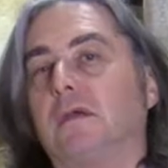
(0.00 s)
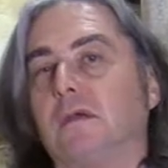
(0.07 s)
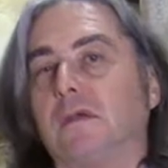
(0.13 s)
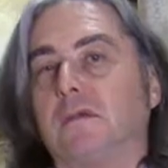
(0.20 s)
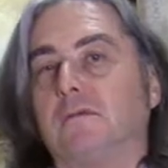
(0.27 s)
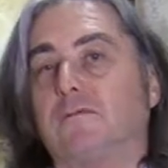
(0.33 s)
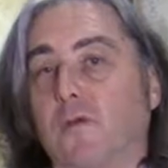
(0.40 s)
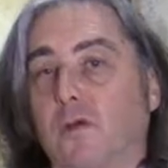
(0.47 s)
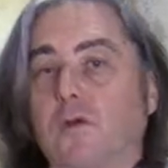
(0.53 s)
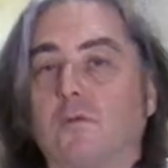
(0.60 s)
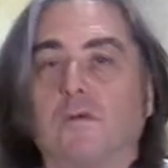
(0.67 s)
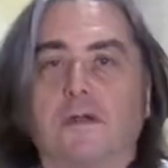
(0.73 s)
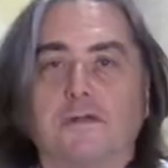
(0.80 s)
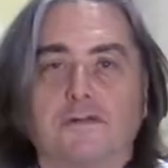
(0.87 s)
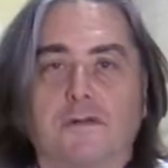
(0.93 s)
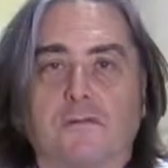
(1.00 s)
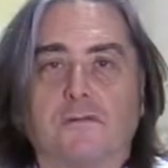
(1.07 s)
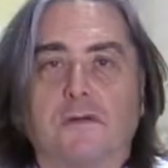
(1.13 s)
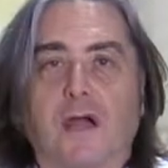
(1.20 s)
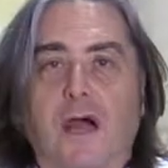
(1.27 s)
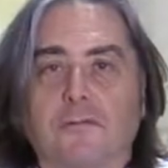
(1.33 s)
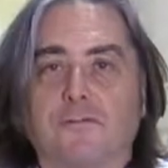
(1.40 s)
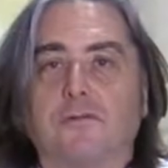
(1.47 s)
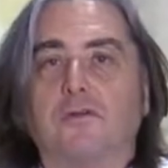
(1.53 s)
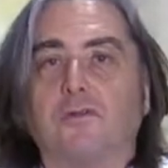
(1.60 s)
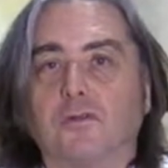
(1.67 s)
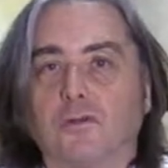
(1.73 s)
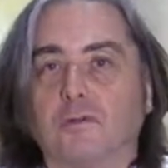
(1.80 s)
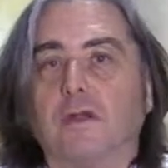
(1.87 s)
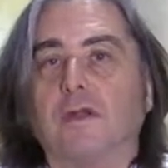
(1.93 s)
uh, followers of the
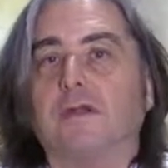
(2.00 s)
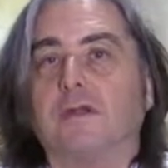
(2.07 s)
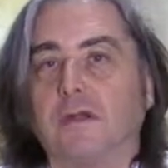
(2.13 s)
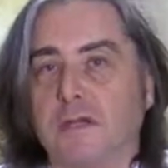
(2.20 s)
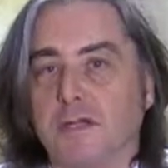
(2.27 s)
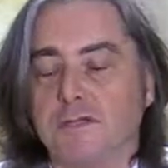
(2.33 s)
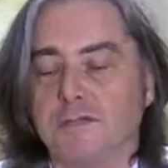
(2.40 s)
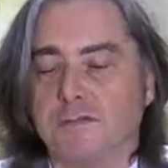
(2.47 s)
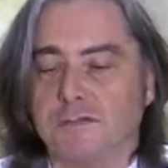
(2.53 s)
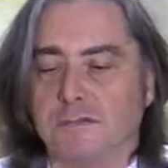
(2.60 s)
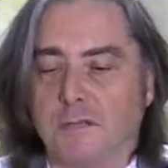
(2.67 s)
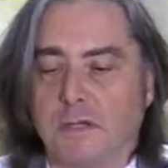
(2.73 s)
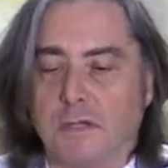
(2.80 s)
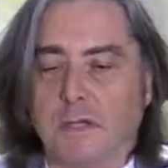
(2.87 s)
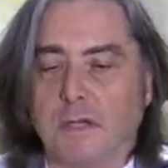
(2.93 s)
Afro-Cuban religions,